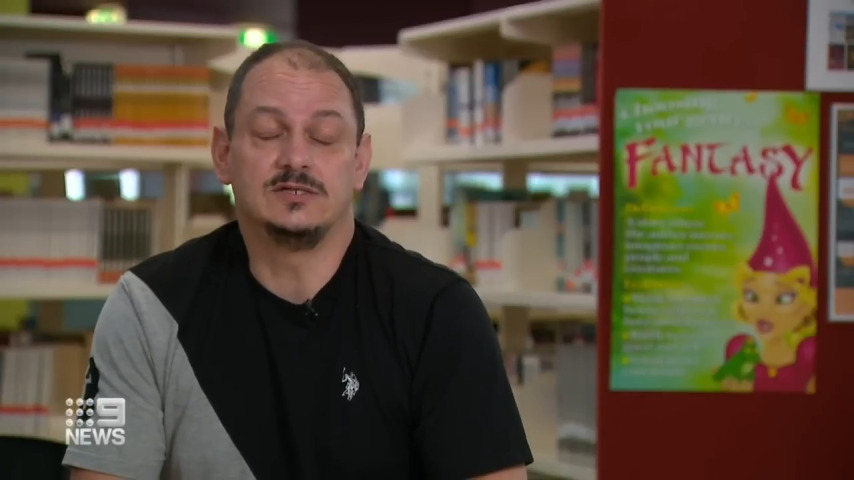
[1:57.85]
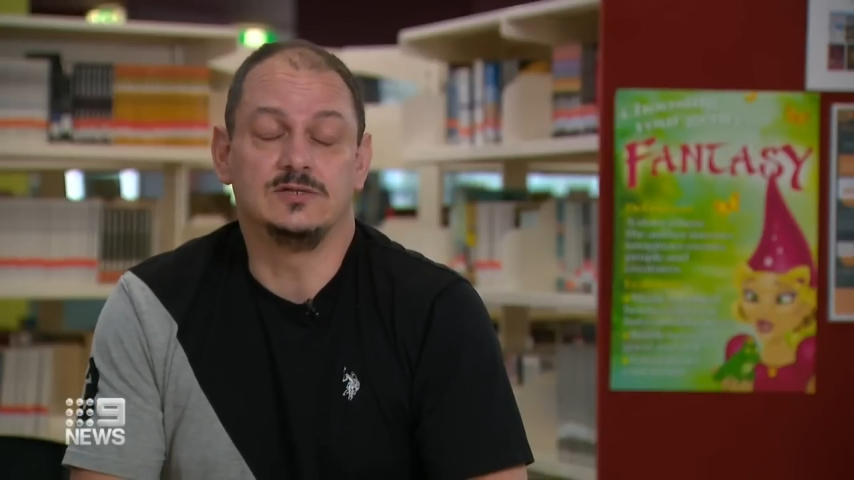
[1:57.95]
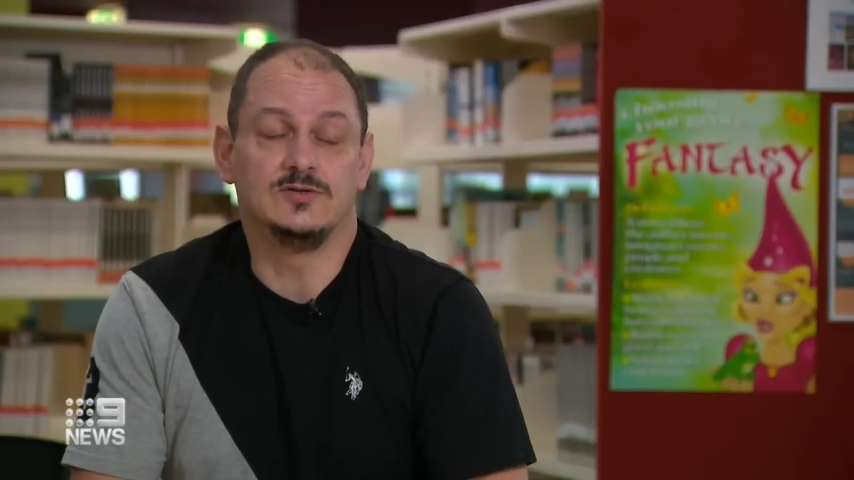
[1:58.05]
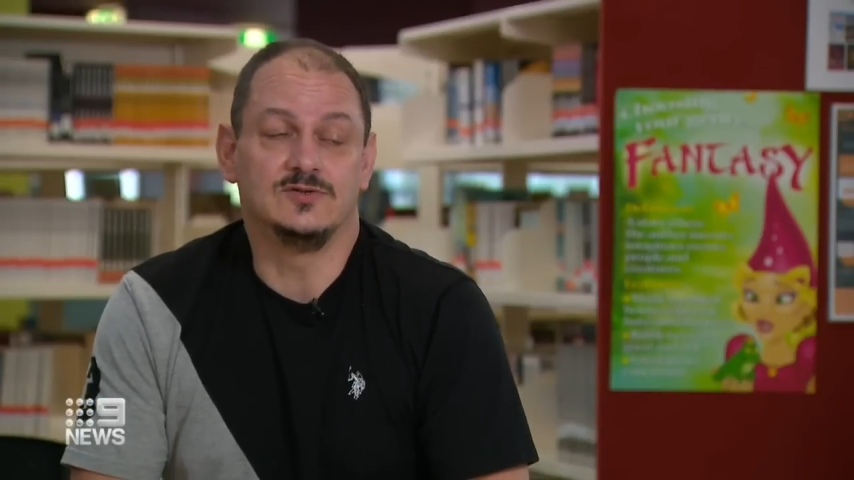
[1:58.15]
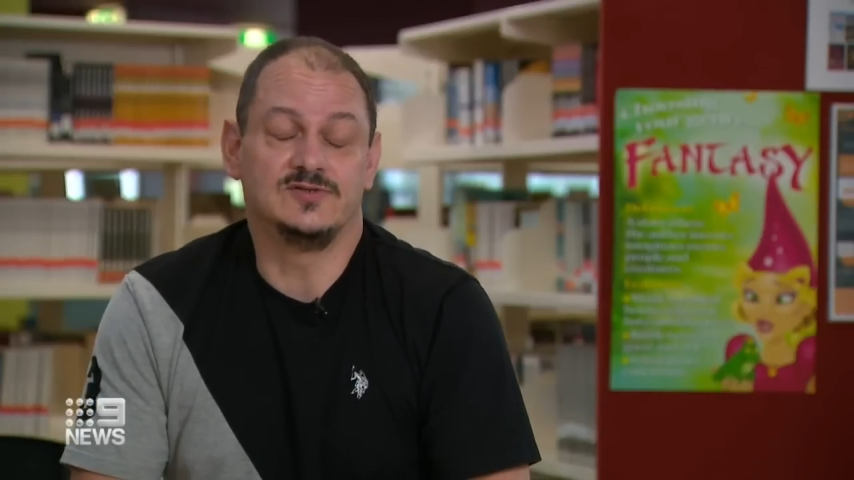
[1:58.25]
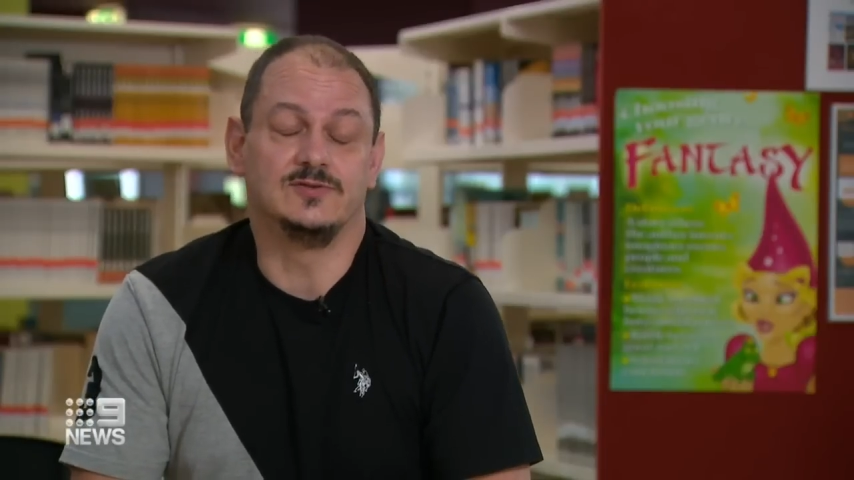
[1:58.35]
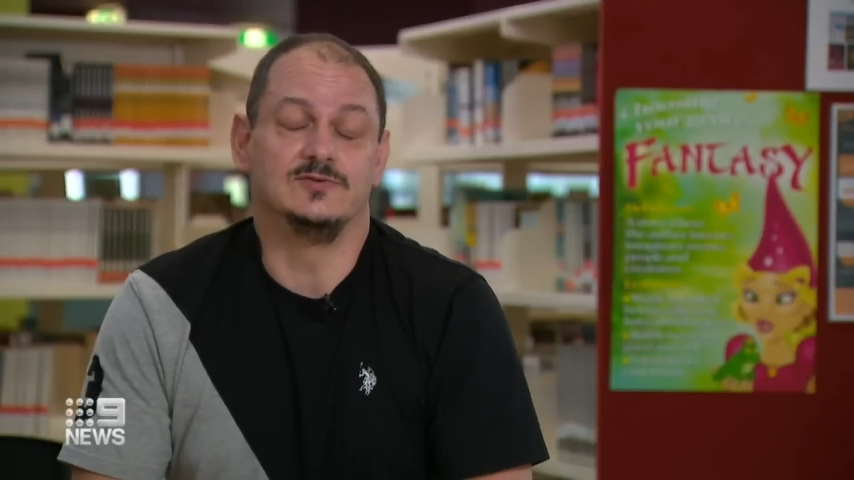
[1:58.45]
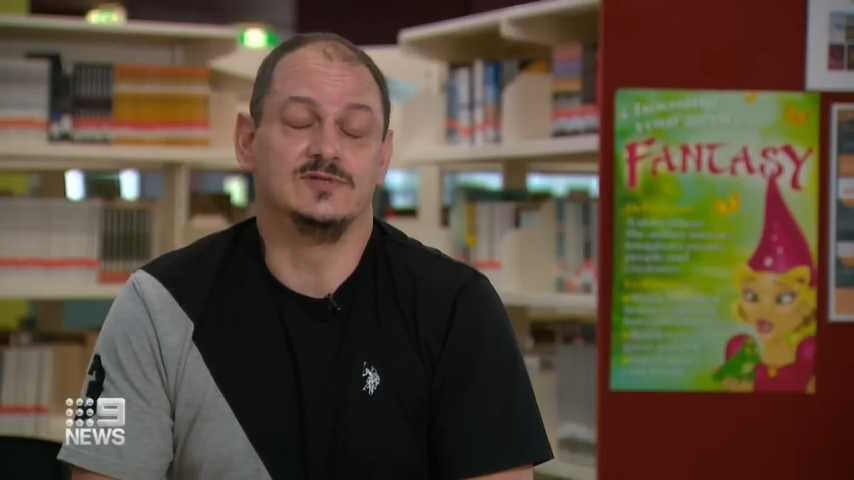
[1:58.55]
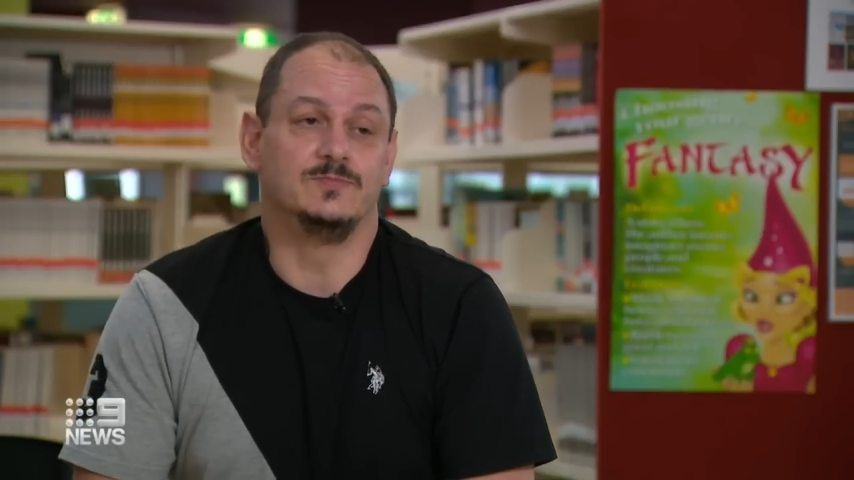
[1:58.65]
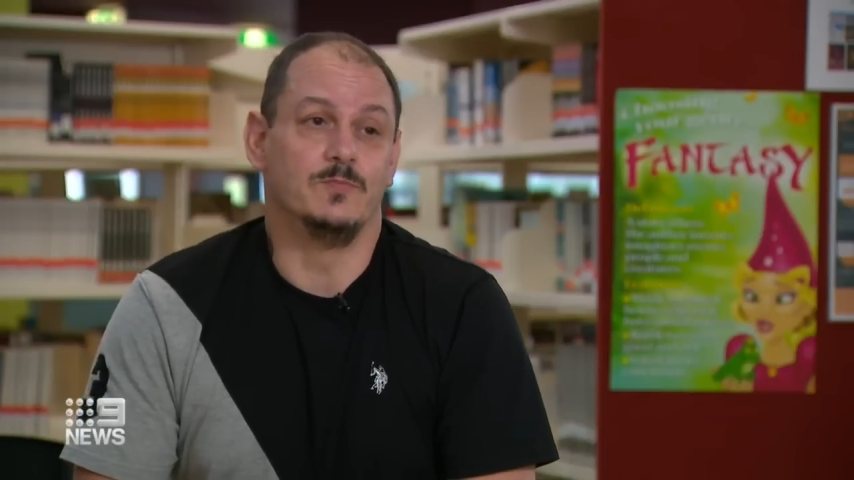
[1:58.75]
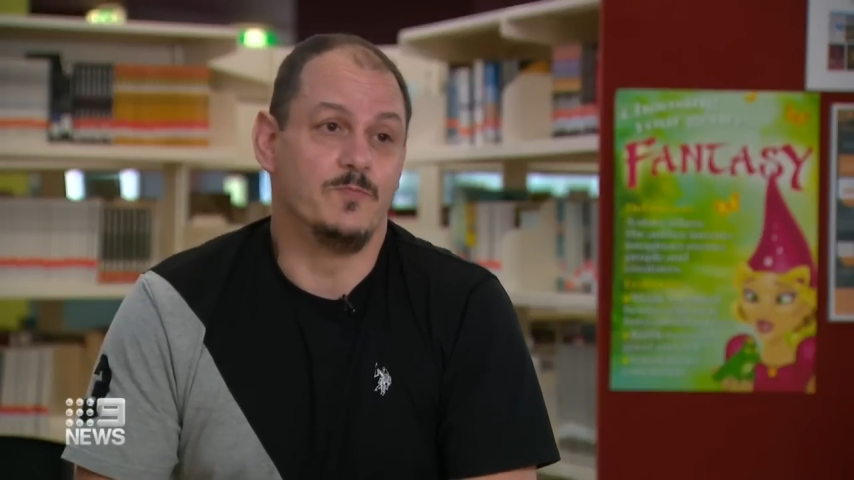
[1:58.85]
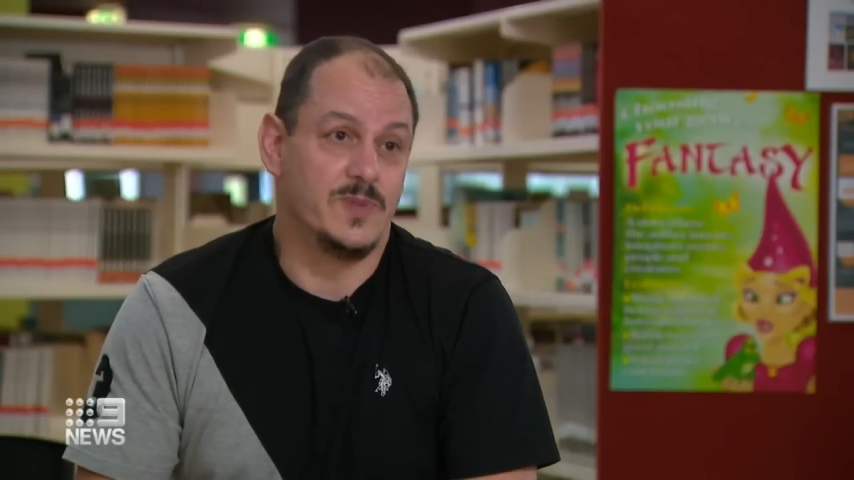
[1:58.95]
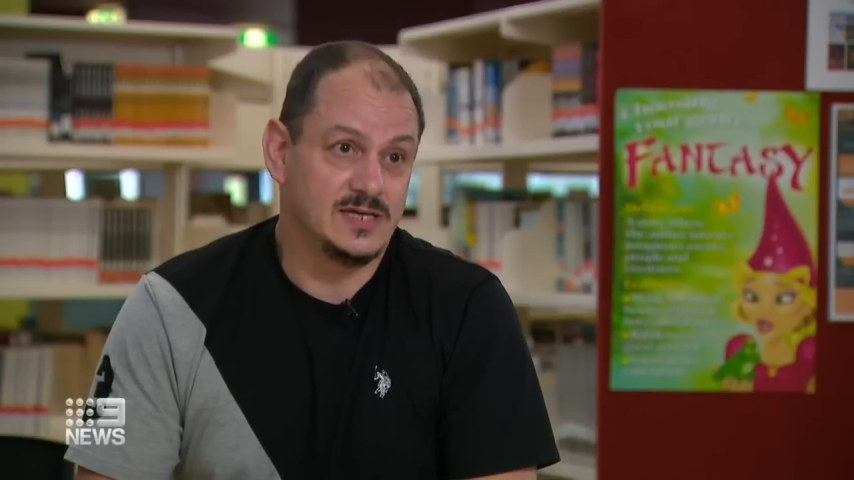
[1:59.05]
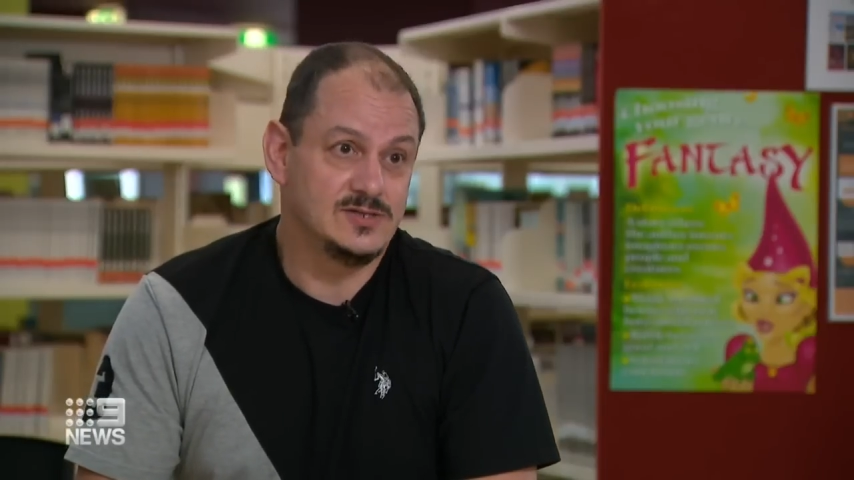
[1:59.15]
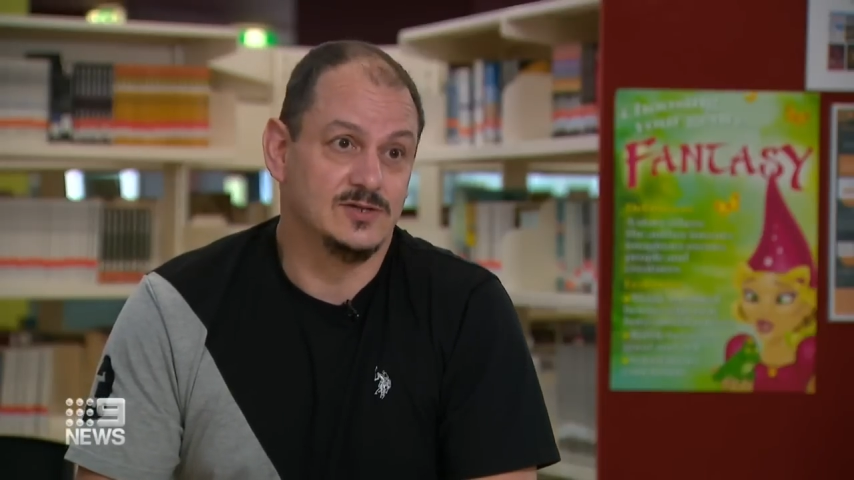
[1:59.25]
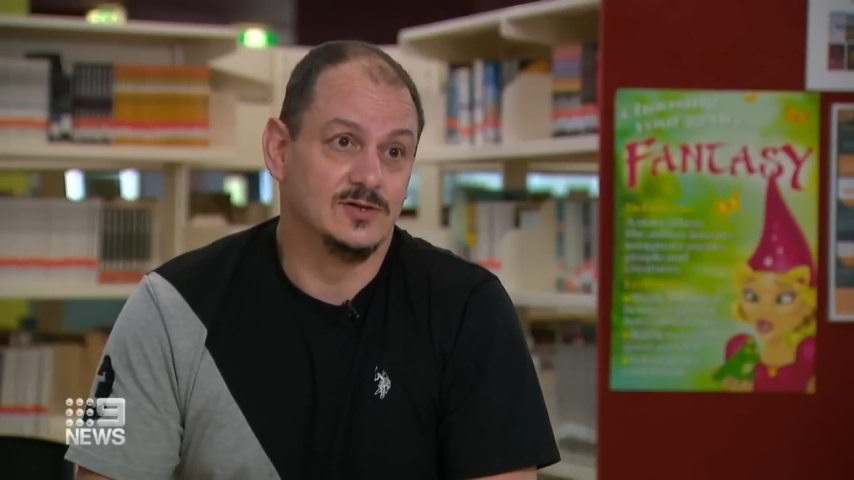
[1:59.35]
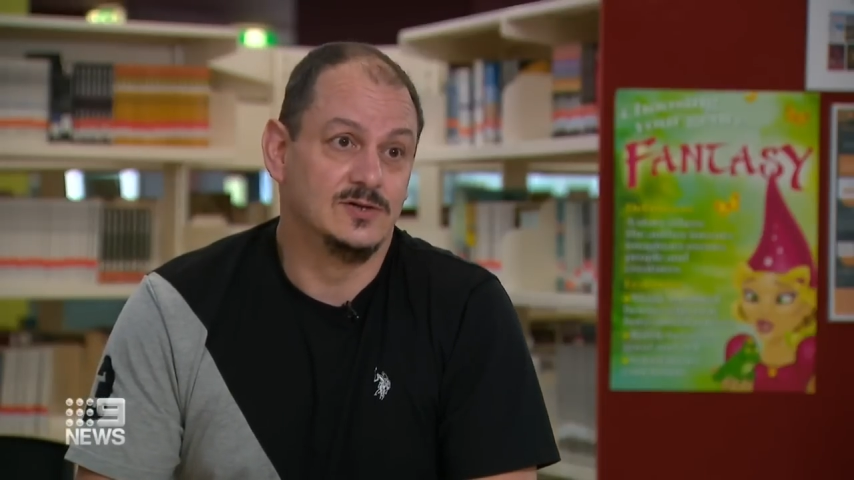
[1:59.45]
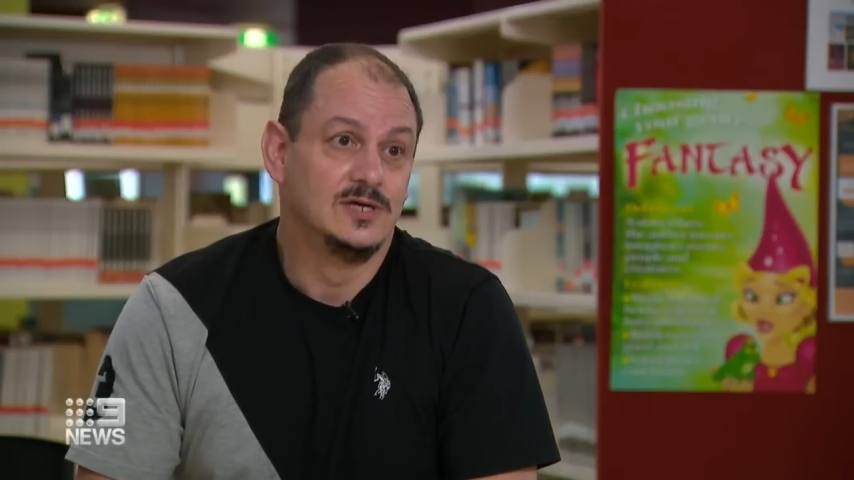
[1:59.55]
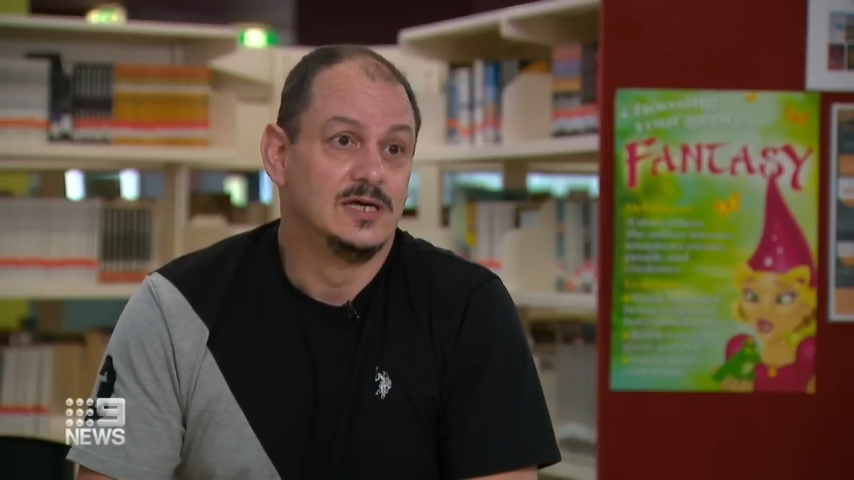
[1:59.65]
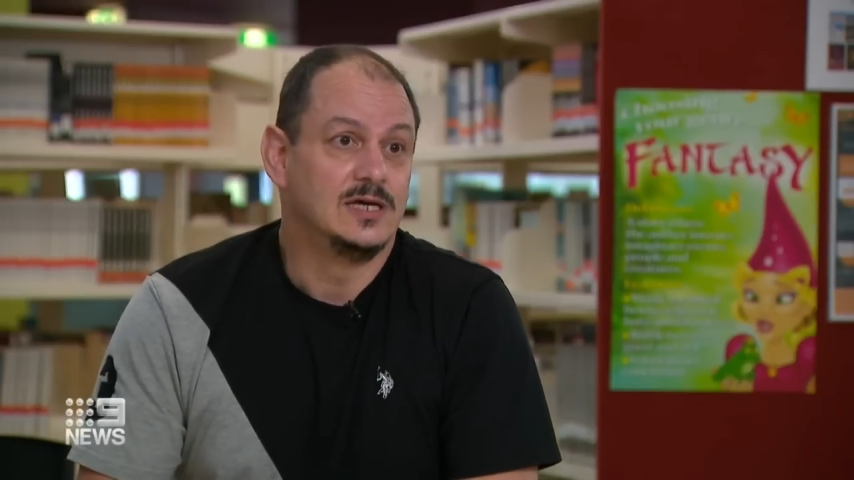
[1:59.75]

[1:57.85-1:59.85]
to know your students better